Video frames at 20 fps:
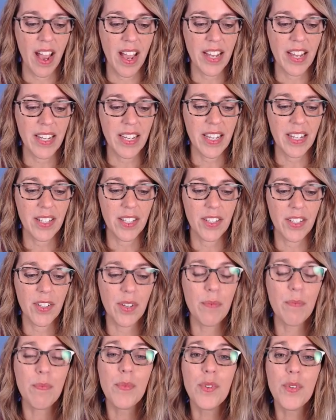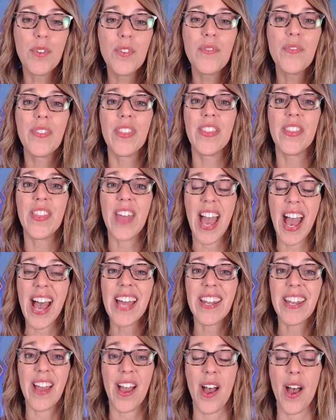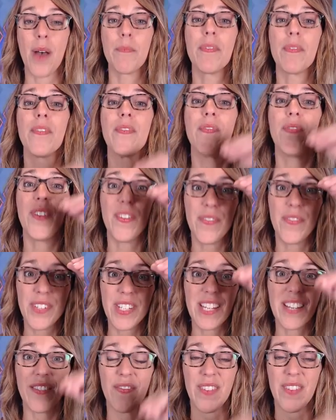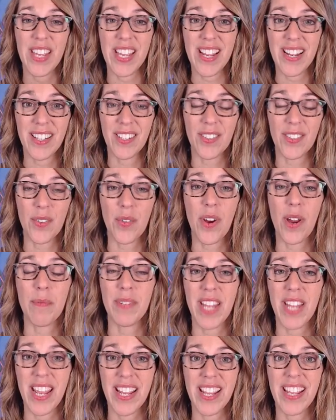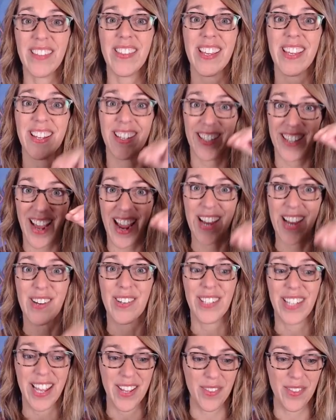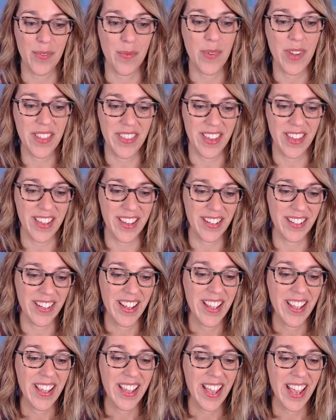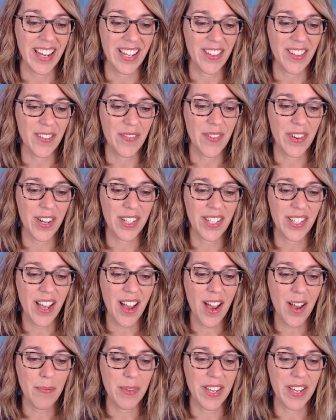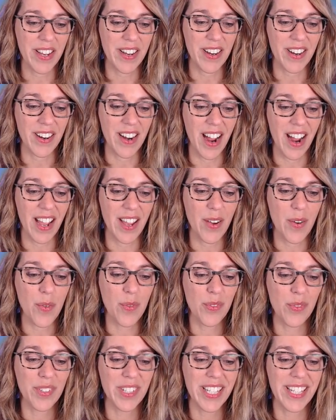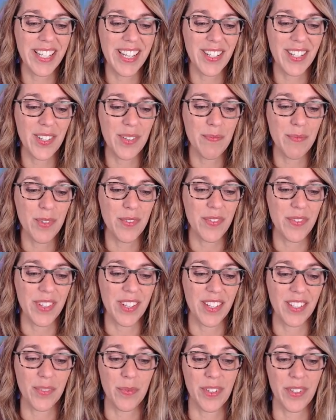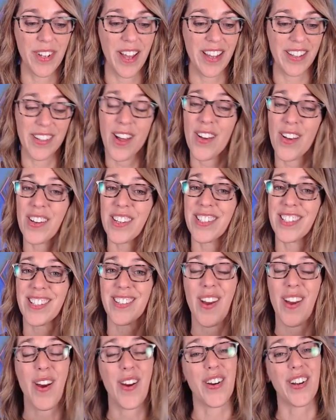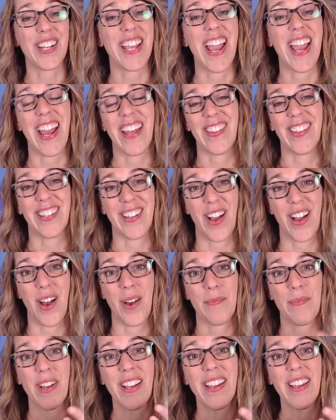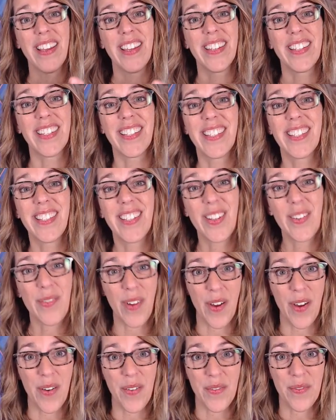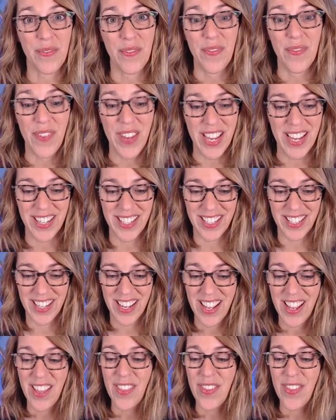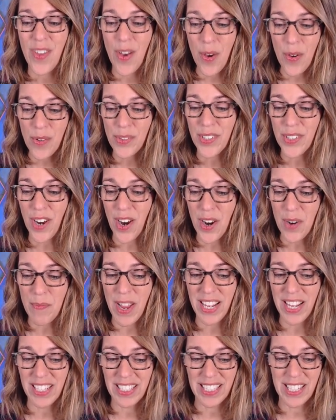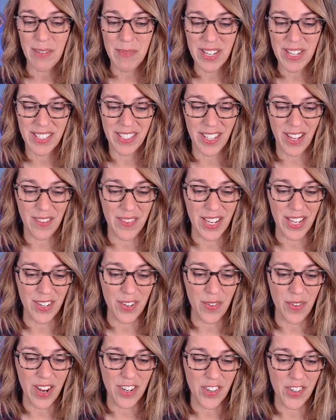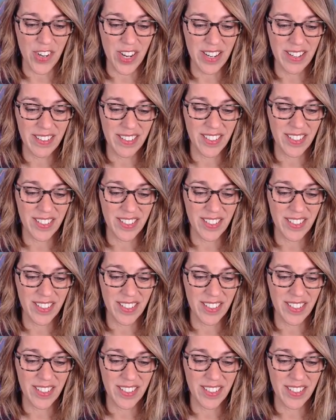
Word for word: I need to move that up 50 feet or I'm taking the entire length with it. And at the very top here, I only need to move this, well, not at all, because it's already at the top zero feet. Those are my limits of integration.